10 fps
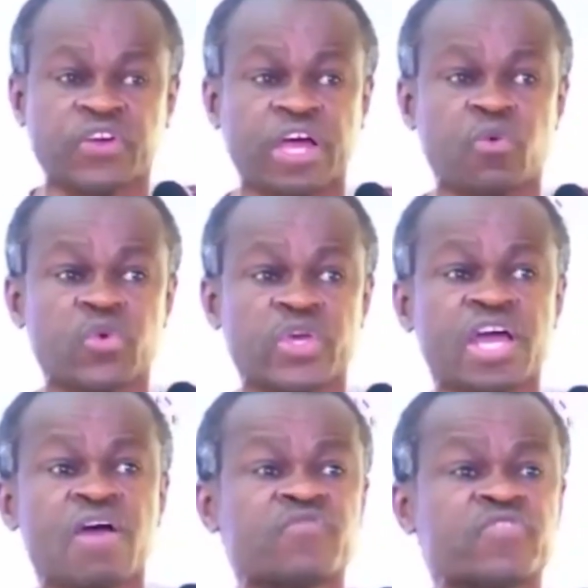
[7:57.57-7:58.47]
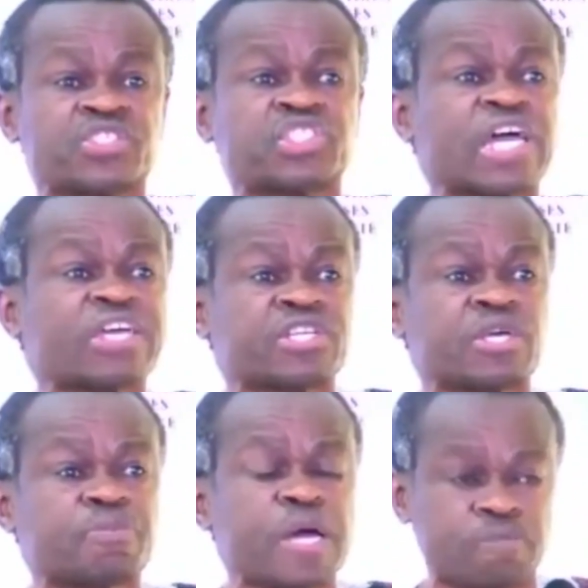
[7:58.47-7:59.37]
But if you ask
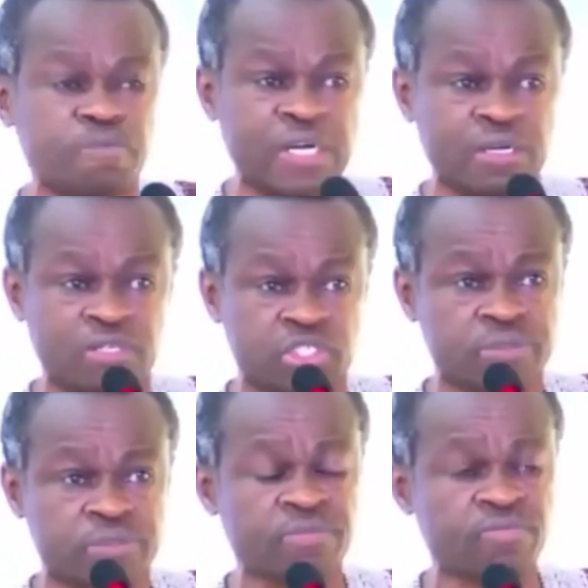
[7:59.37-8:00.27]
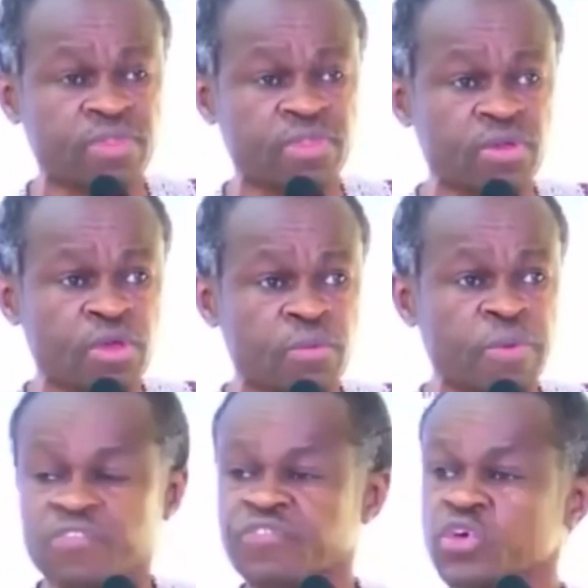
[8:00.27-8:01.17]
many of those individuals who